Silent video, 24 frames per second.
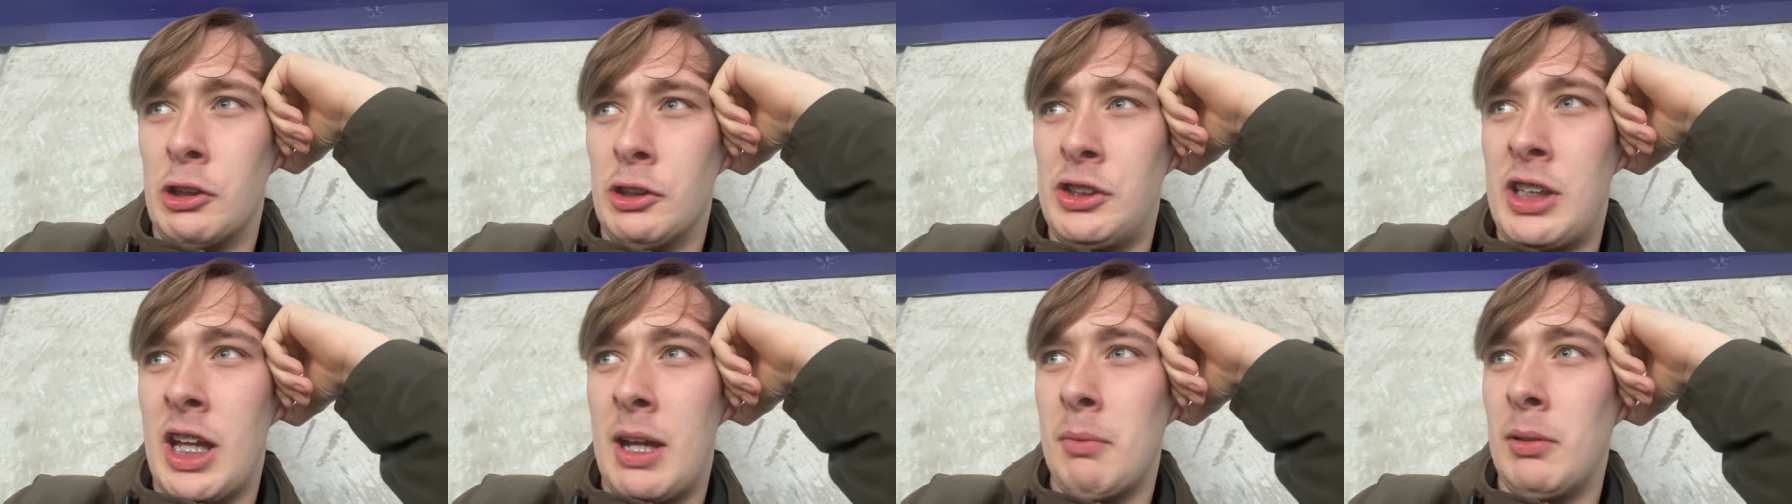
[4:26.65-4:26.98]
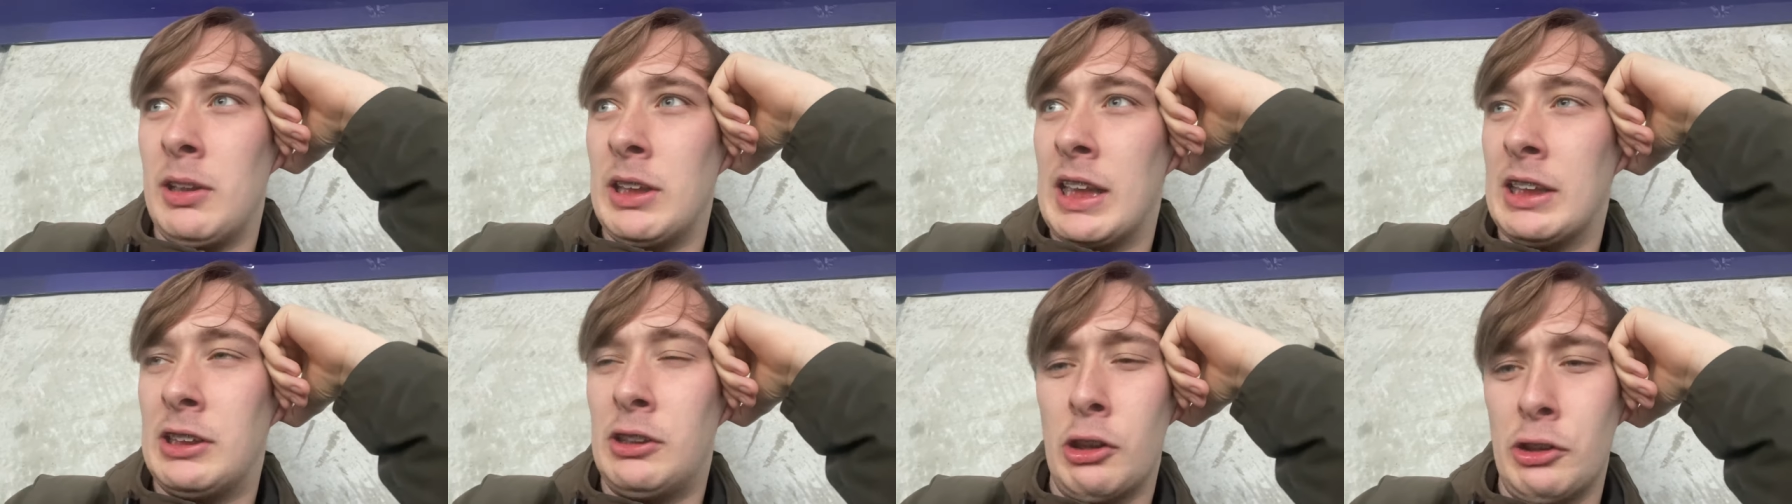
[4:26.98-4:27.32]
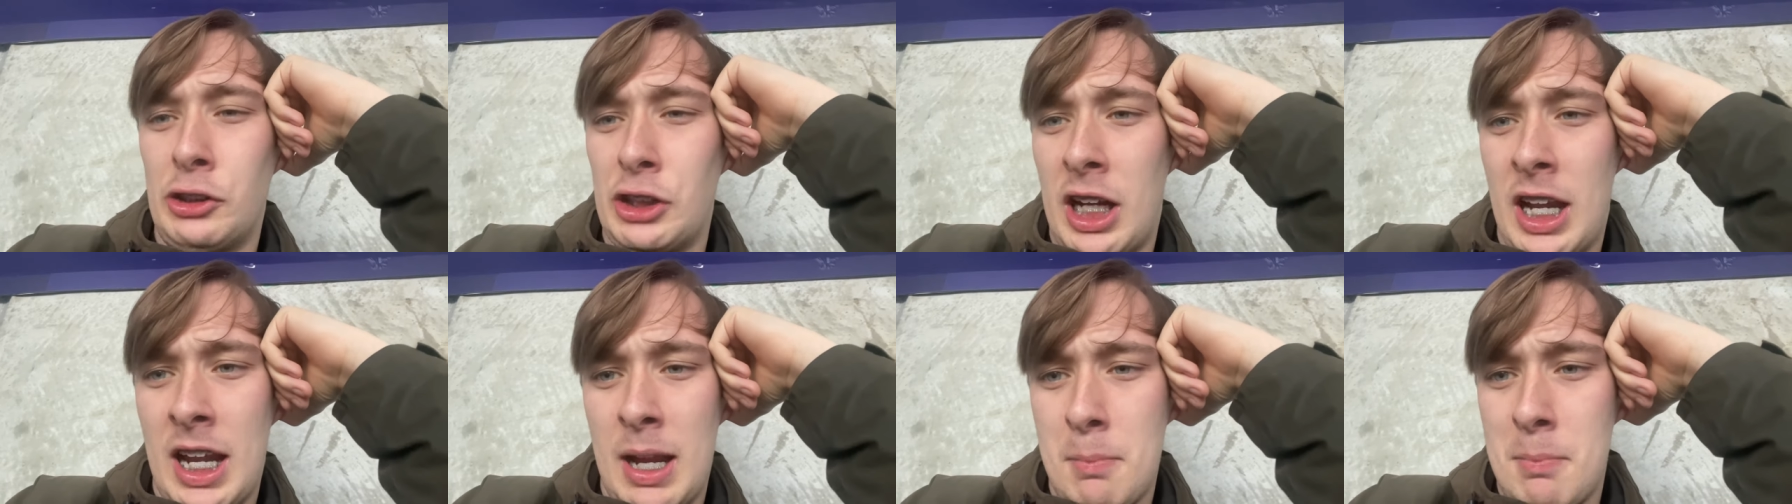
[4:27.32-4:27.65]
them because they're such a
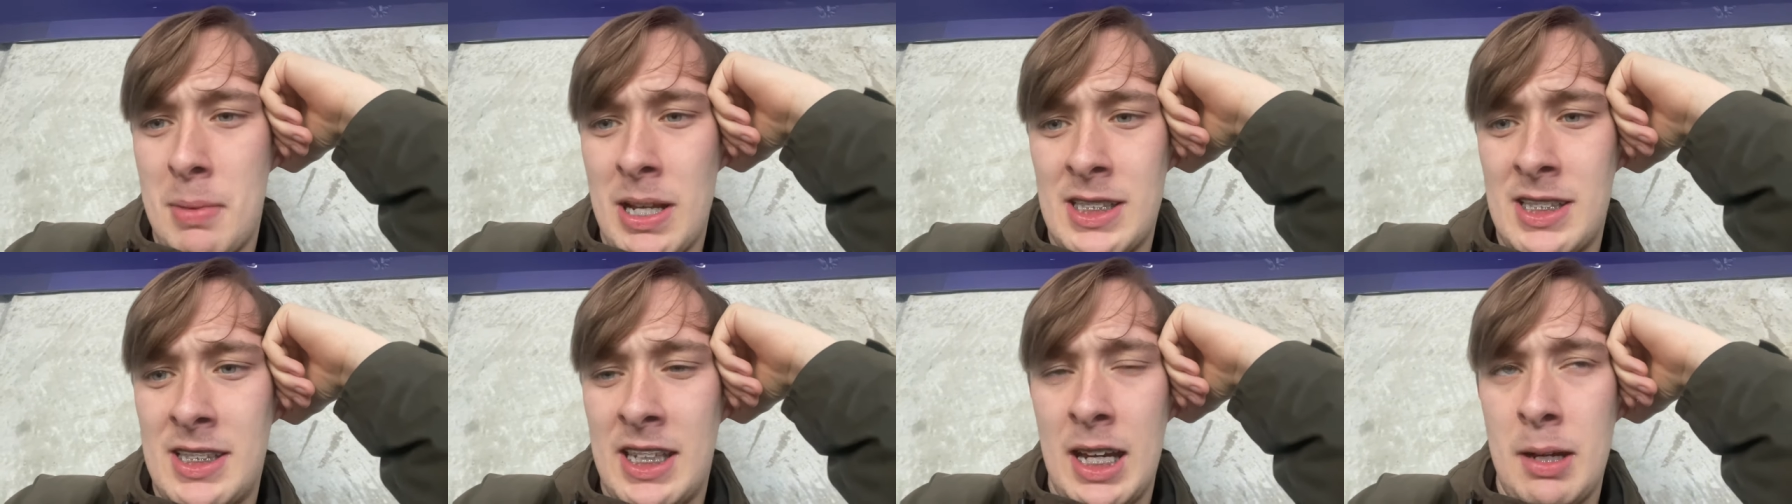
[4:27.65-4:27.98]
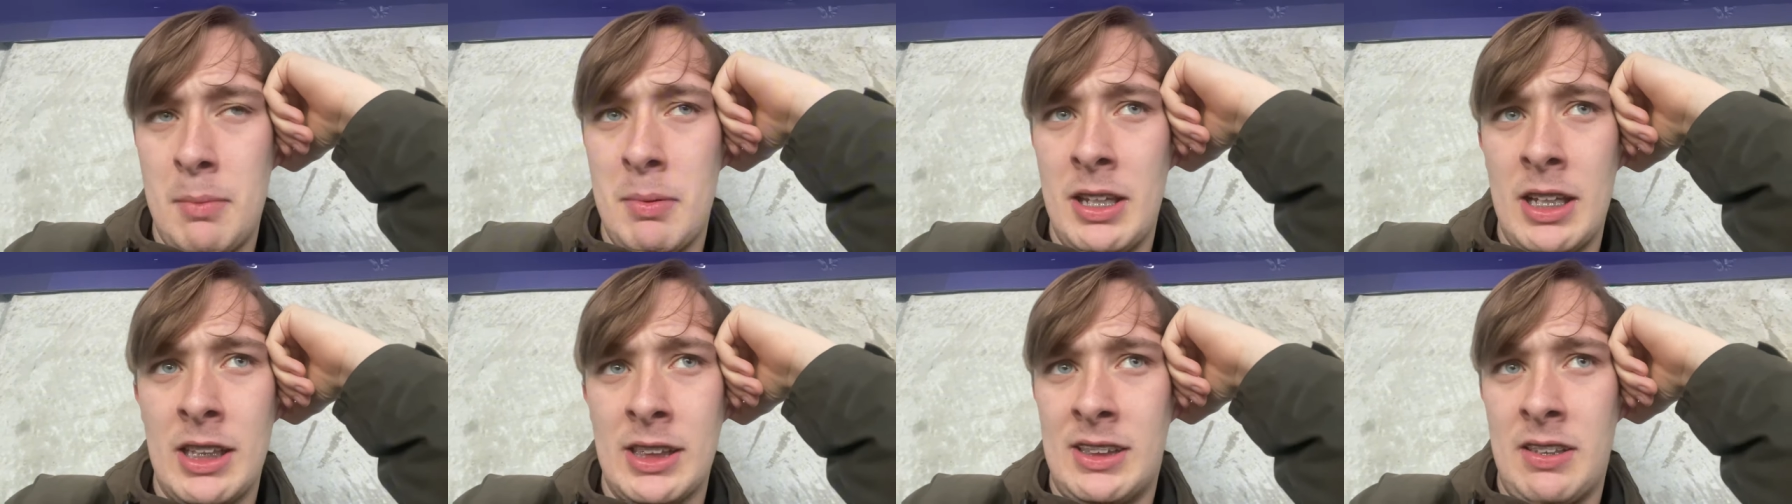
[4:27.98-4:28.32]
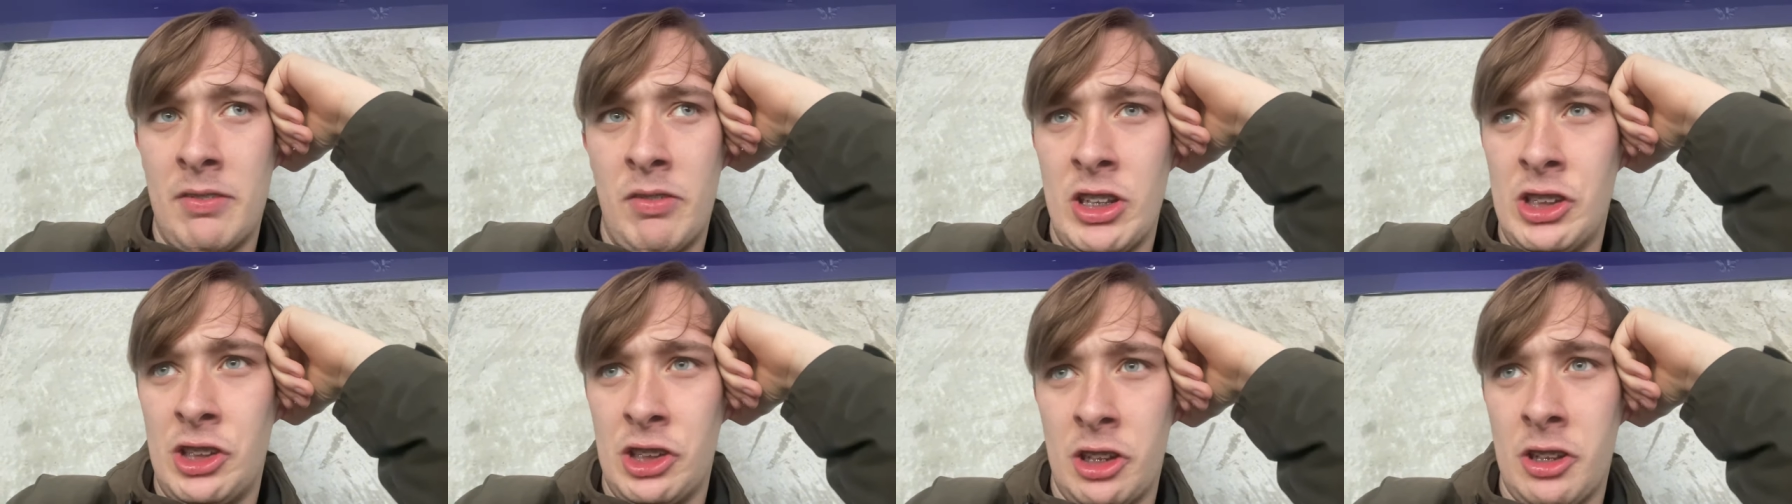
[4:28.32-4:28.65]
hit and miss team in this
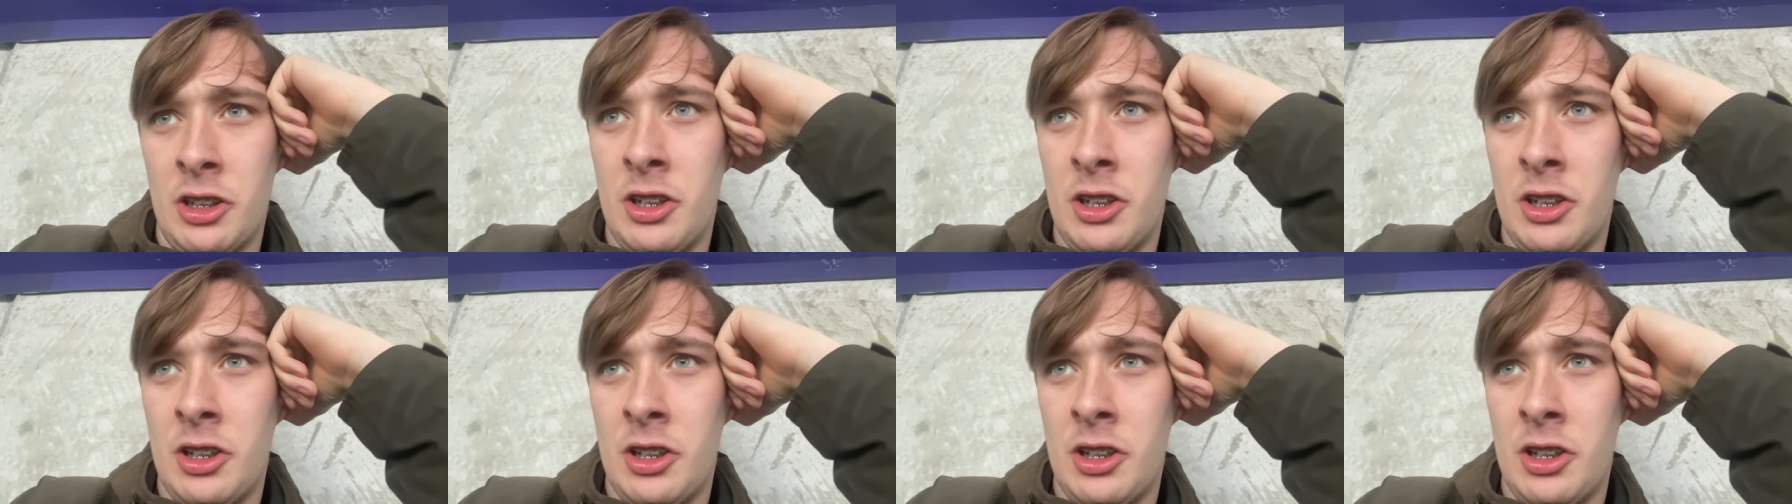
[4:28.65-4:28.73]
division.